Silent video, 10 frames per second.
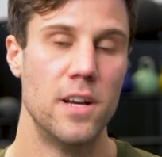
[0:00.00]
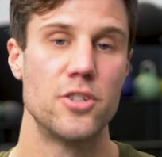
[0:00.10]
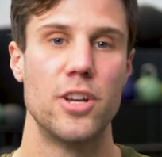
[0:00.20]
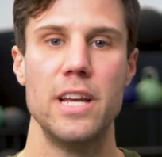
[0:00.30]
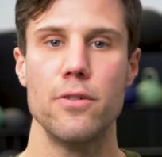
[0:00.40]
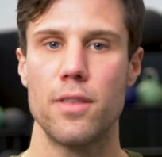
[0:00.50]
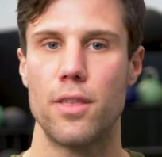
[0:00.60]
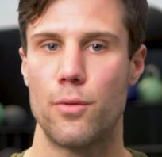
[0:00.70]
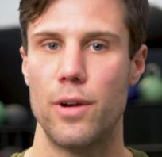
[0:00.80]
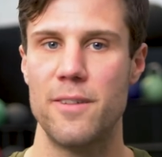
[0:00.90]
So here are
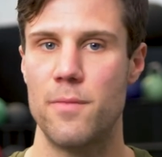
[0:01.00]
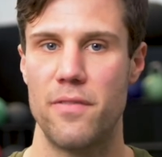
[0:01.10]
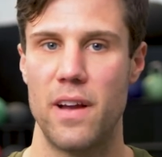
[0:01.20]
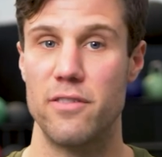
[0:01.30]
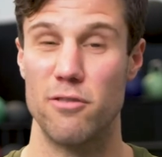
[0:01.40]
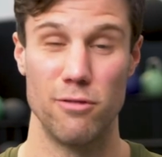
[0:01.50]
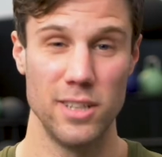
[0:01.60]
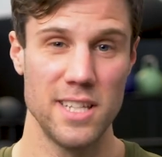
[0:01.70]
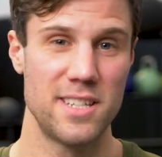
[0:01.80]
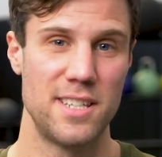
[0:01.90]
3 of my favorite
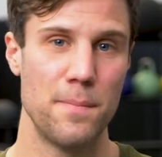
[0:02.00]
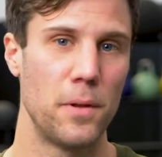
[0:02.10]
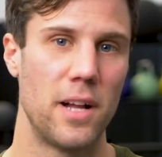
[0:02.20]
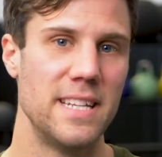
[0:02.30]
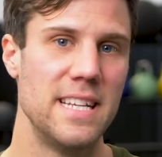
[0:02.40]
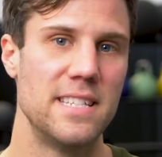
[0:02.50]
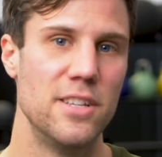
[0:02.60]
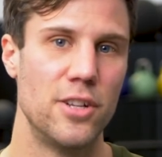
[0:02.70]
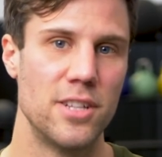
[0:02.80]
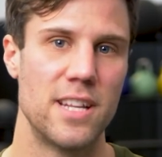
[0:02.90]
really simple ideas that
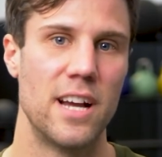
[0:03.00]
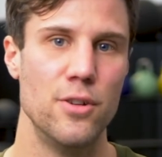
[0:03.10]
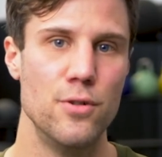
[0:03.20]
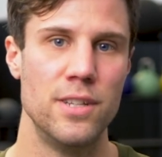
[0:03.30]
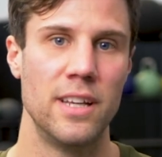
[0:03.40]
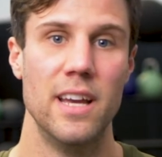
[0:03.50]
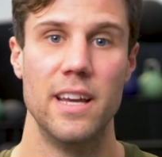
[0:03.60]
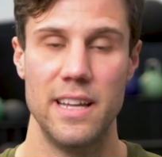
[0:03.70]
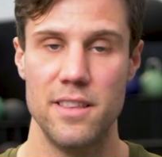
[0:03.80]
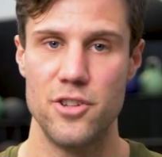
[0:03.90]
you can start using
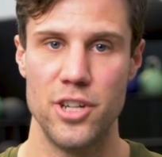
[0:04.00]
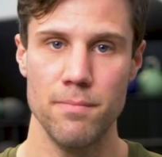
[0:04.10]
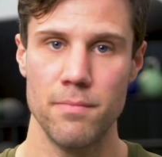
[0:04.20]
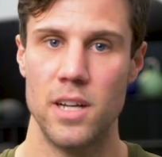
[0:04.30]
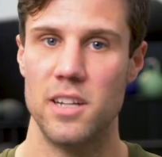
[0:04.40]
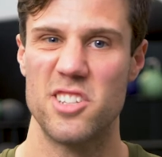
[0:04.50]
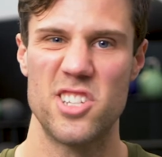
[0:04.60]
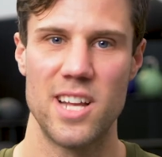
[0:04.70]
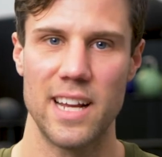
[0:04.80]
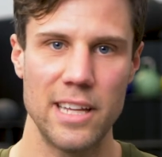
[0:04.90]
in the gym to
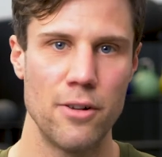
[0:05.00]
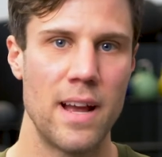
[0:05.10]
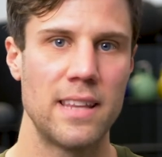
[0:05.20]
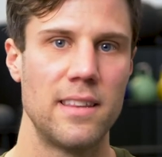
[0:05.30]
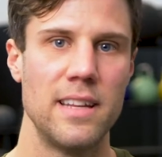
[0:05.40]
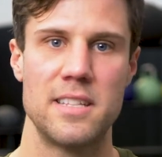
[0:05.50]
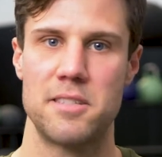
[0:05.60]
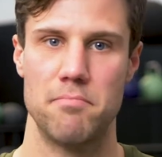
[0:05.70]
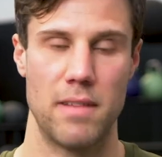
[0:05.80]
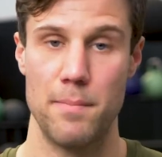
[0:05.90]
start getting your
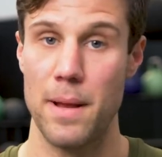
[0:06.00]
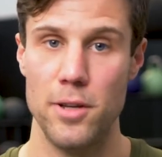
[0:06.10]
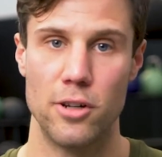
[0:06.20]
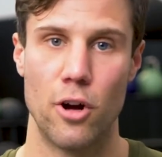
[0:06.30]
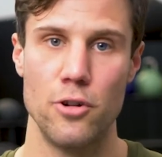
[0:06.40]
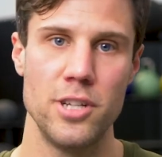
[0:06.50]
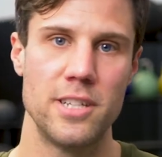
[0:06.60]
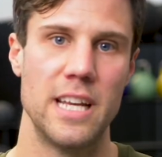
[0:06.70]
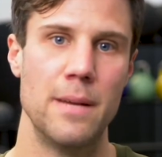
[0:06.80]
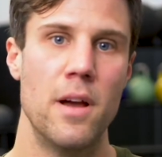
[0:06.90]
athletes and maybe your coaching
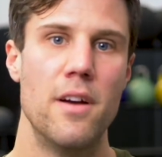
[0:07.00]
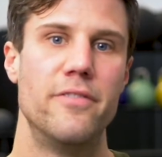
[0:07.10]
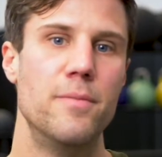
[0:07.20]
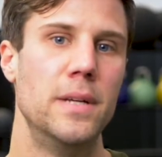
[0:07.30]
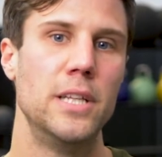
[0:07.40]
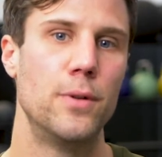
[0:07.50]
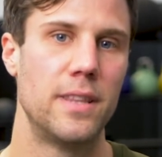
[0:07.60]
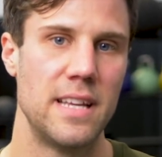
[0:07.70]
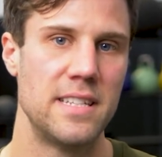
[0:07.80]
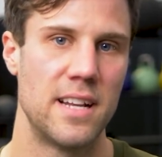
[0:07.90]
team familiar
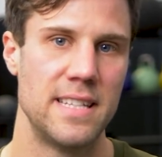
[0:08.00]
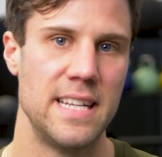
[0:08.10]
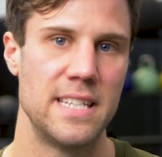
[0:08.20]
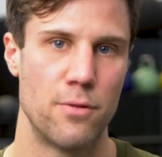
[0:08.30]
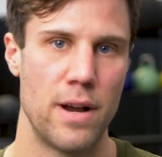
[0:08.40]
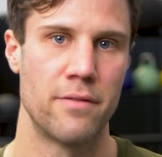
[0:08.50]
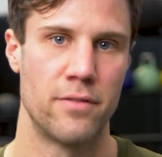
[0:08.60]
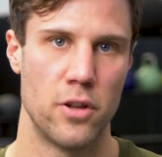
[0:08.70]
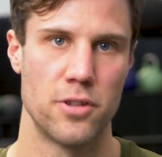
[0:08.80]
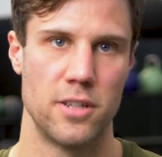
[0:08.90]
with these ideas around
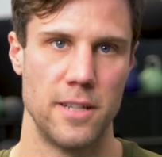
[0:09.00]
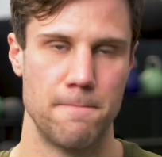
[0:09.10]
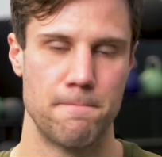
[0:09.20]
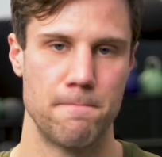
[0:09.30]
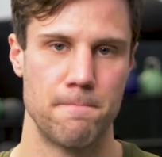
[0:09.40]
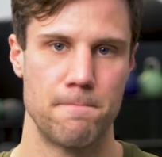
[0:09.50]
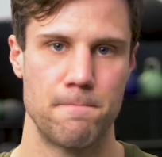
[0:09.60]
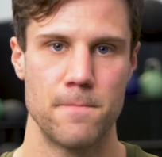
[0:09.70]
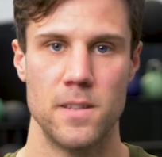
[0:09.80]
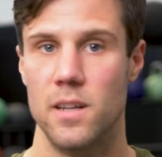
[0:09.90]
velocity.
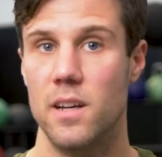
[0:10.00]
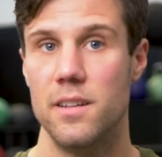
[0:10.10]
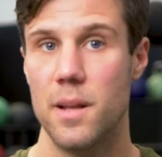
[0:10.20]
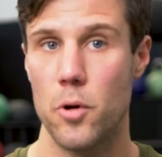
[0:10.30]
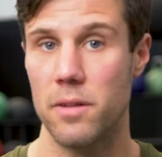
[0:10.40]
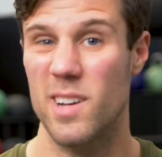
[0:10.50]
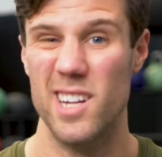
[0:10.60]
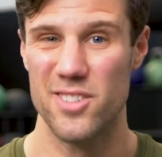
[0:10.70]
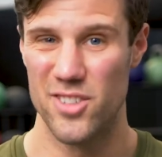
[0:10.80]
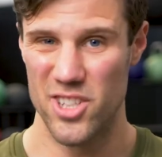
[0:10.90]
Number 1,
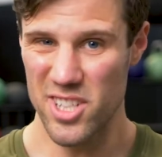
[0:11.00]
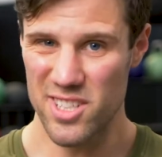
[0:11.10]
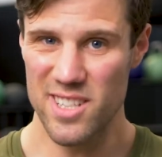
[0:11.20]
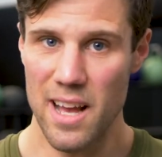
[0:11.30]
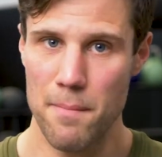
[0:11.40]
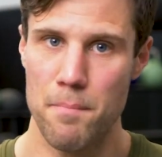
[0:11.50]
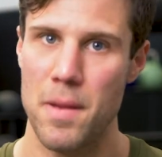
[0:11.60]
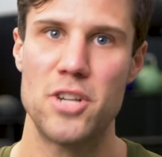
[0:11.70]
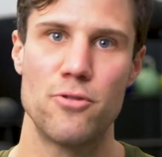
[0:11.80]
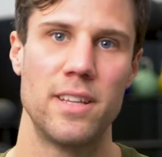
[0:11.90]
just start
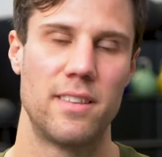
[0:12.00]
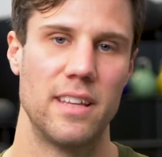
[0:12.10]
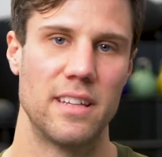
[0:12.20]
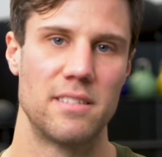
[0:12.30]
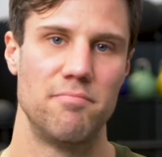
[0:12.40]
measuring things.